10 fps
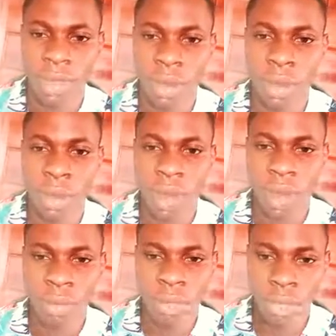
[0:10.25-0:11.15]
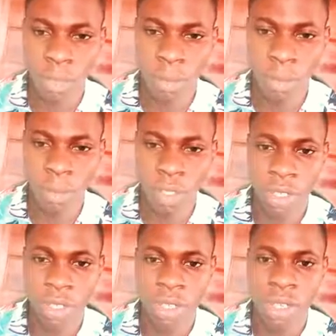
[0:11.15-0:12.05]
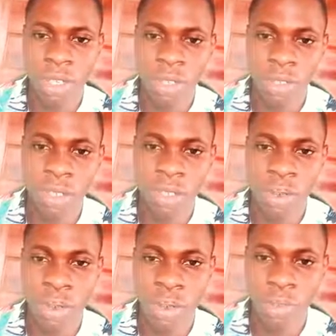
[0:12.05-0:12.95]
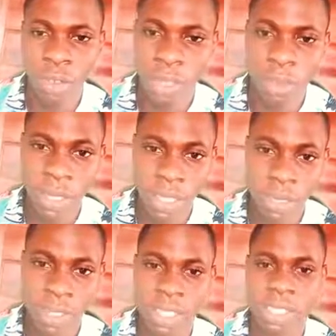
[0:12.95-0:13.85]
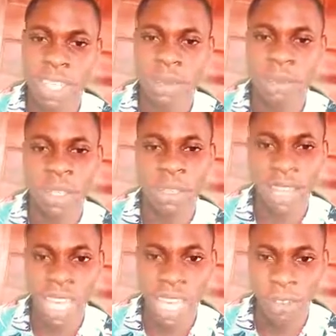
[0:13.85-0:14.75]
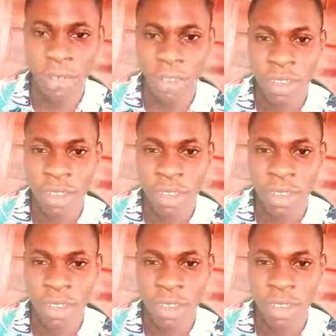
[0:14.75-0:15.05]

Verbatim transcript: Welcome to Keep Moving. This is a word for the particular time in your life,